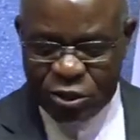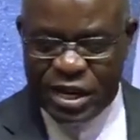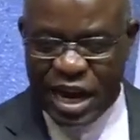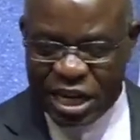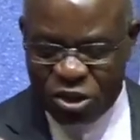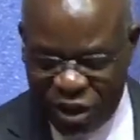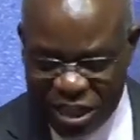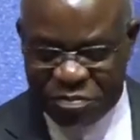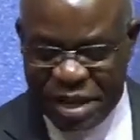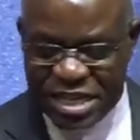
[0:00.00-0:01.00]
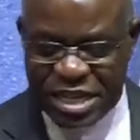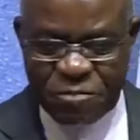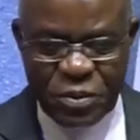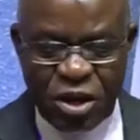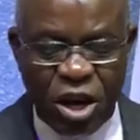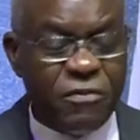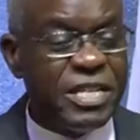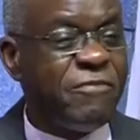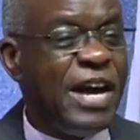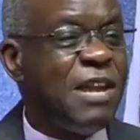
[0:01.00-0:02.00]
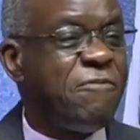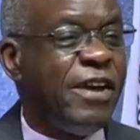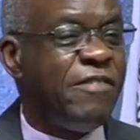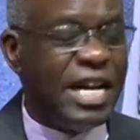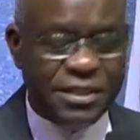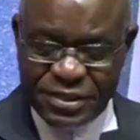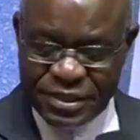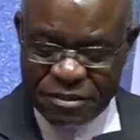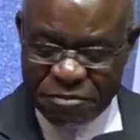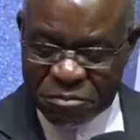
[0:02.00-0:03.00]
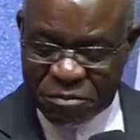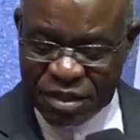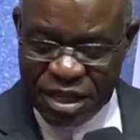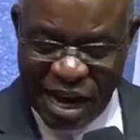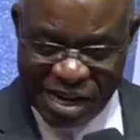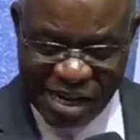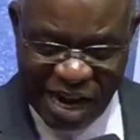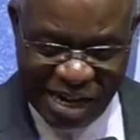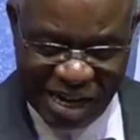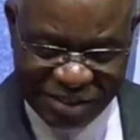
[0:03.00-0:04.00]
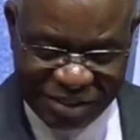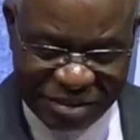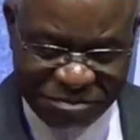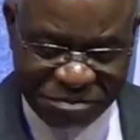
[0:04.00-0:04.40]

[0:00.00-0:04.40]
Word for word: in acknowledgement of divine favors and kindness.